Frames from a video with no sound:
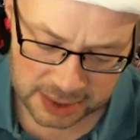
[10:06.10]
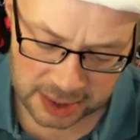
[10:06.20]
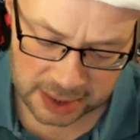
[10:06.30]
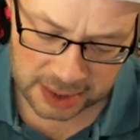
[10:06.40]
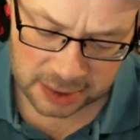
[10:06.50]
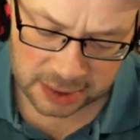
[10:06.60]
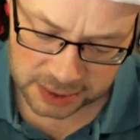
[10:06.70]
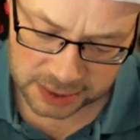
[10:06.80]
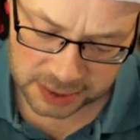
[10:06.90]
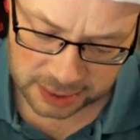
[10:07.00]
of
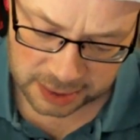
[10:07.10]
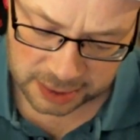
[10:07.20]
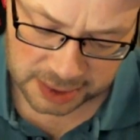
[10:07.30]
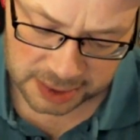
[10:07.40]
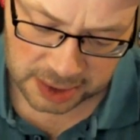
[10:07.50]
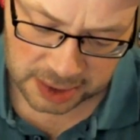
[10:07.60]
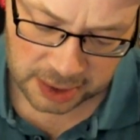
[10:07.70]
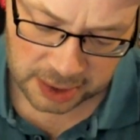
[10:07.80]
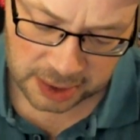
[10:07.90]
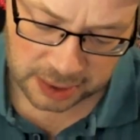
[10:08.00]
scholars
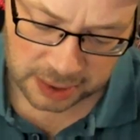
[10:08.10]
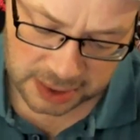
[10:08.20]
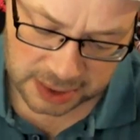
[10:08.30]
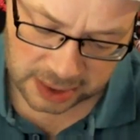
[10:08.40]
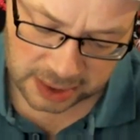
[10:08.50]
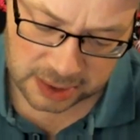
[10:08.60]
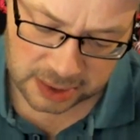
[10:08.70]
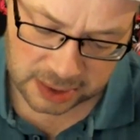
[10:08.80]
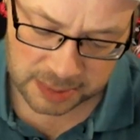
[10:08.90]
concerning types of